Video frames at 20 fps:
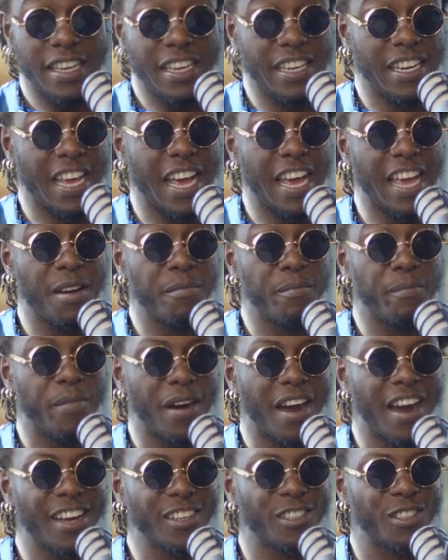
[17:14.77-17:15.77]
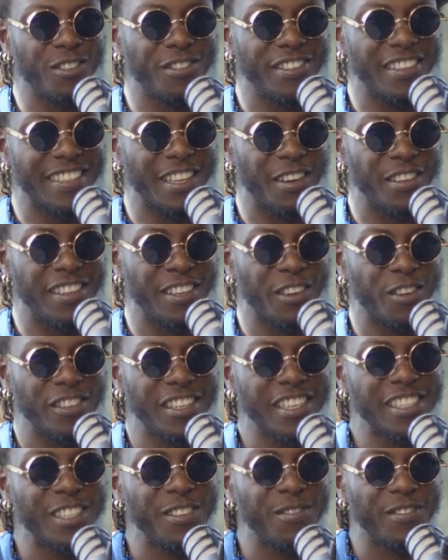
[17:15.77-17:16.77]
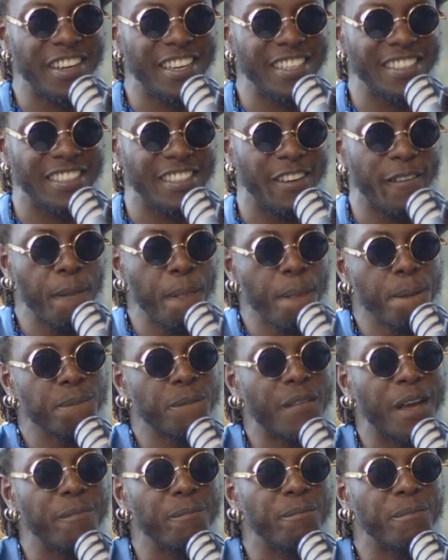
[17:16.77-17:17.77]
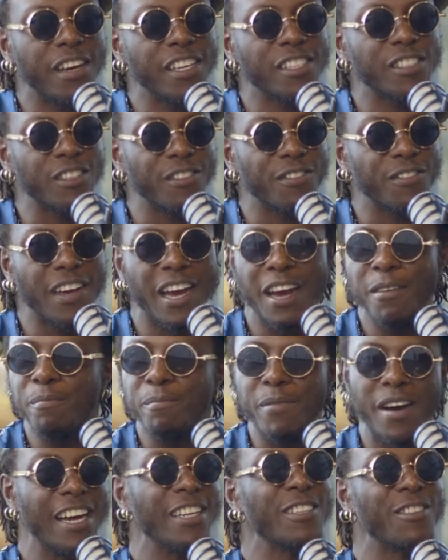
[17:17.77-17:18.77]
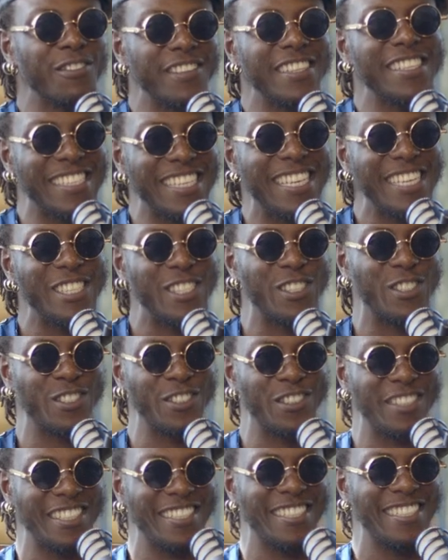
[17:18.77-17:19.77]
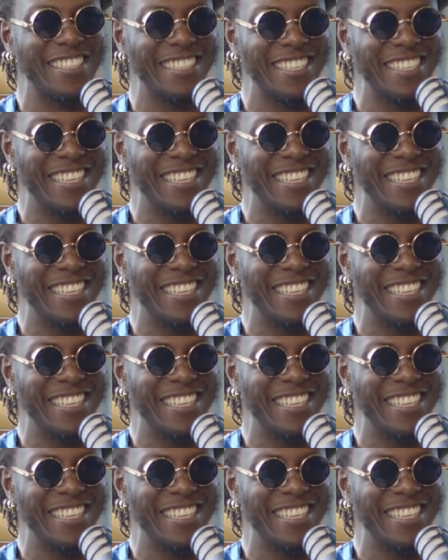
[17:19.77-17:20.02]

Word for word: And I am part of it, Anyiko. Just imagine, I'm part of, I'm part of this history. Mm.